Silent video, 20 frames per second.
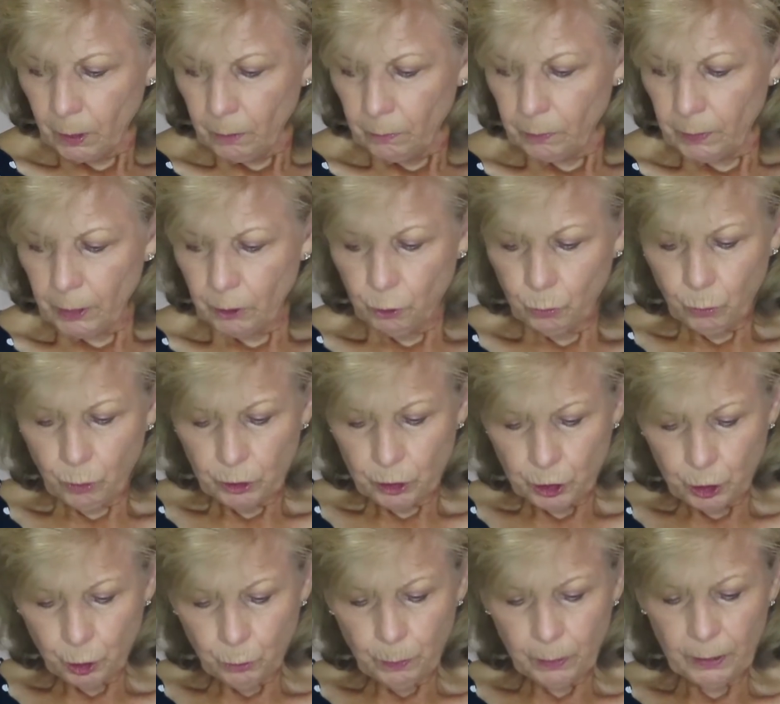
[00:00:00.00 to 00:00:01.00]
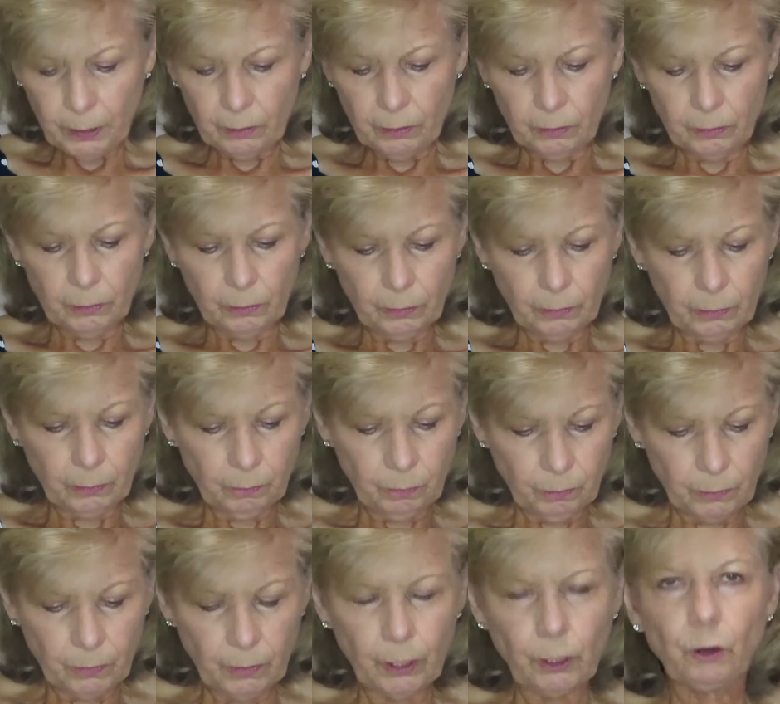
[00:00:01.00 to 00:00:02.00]
And then you want 2 pieces
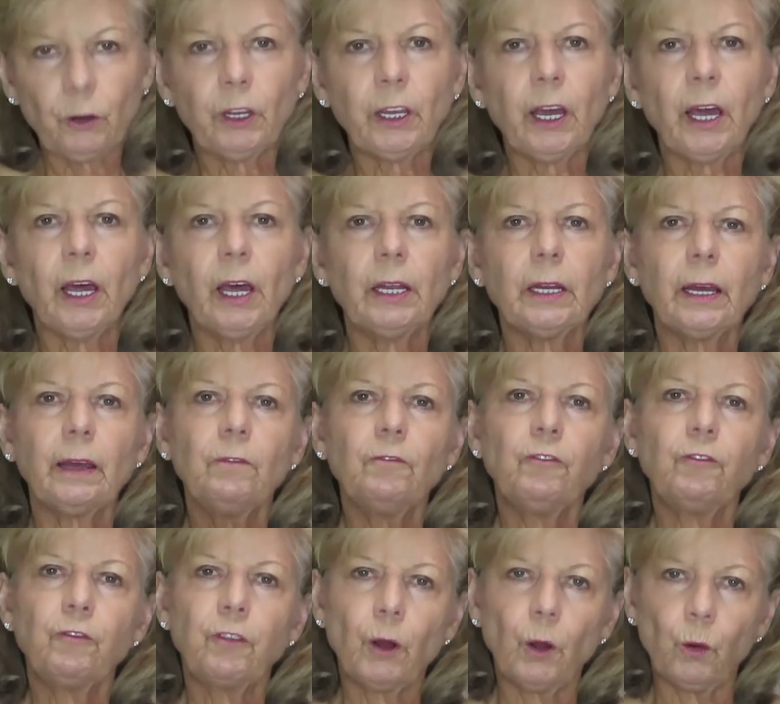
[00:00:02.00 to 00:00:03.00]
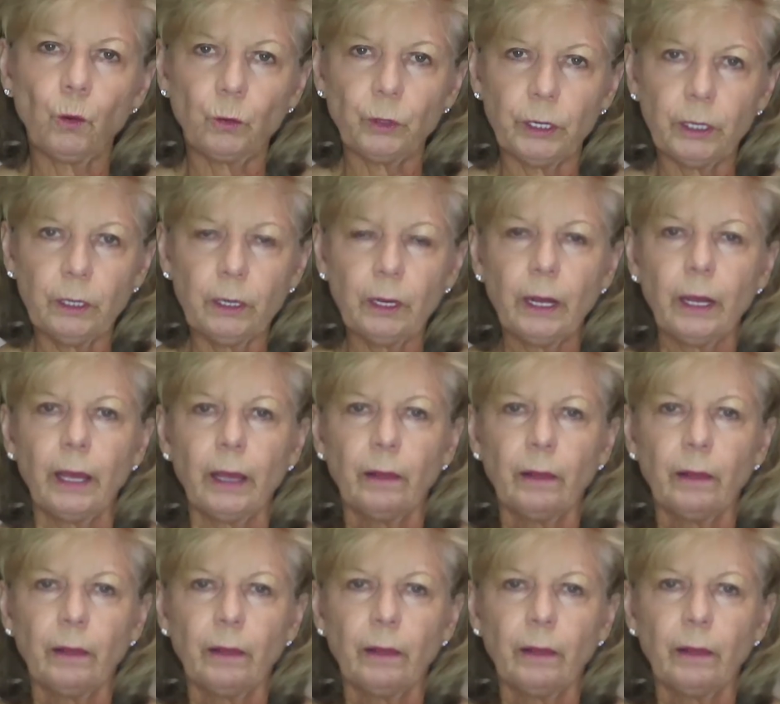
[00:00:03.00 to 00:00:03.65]
that are cut and folded.